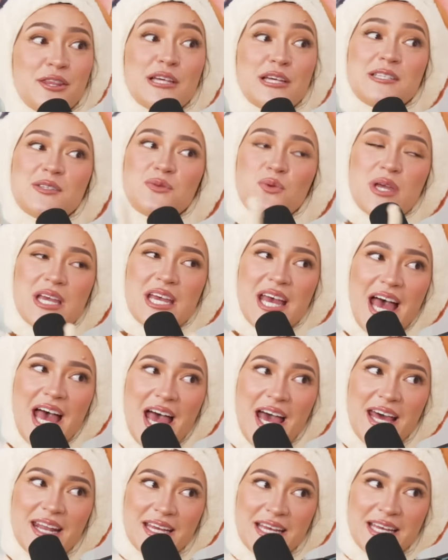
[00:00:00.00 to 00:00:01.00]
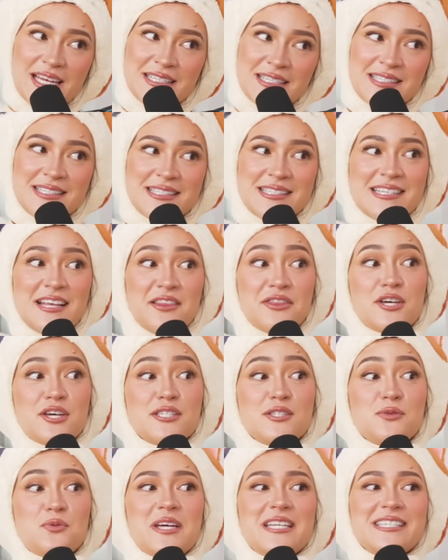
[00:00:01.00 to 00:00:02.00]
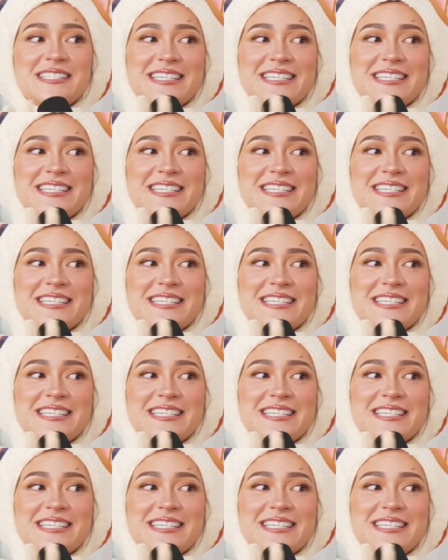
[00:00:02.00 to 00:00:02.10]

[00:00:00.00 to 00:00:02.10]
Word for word: sweet edits. The, the sweet, sweet